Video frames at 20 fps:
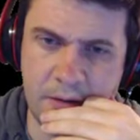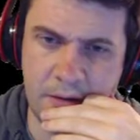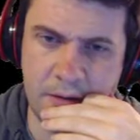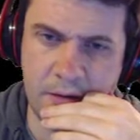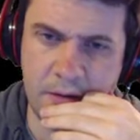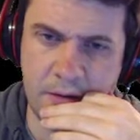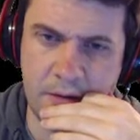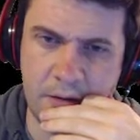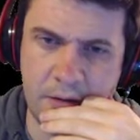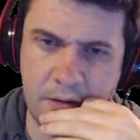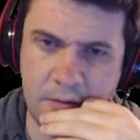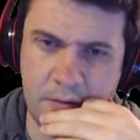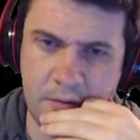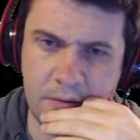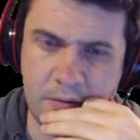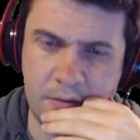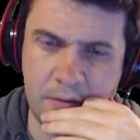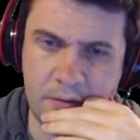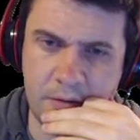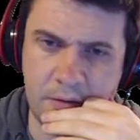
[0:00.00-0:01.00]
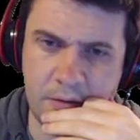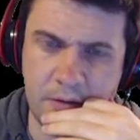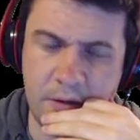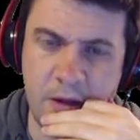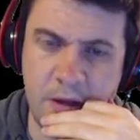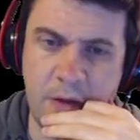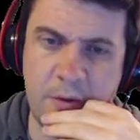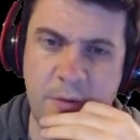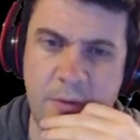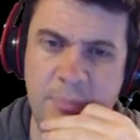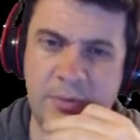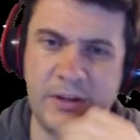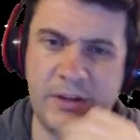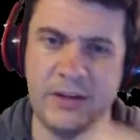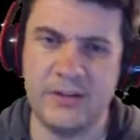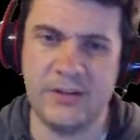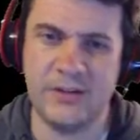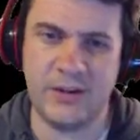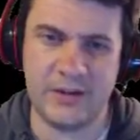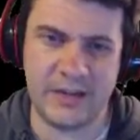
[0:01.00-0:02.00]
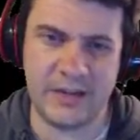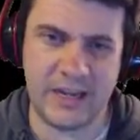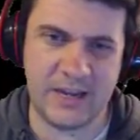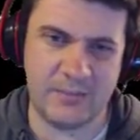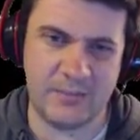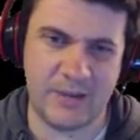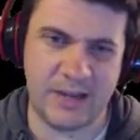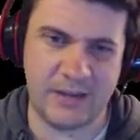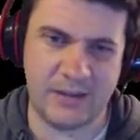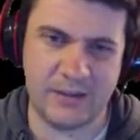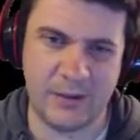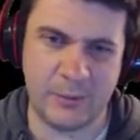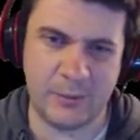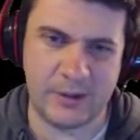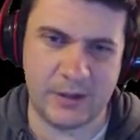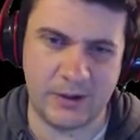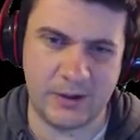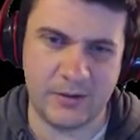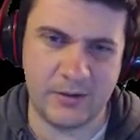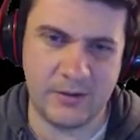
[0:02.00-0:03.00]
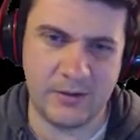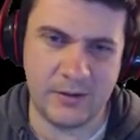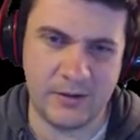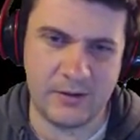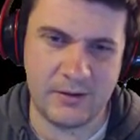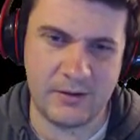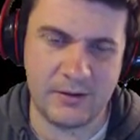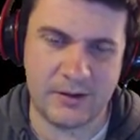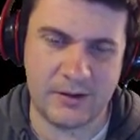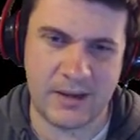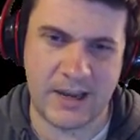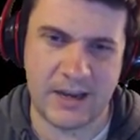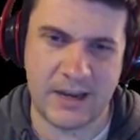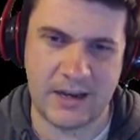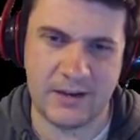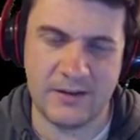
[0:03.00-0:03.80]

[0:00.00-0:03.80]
Oh. Oh, a plain tawny handbag. There we go. Got it.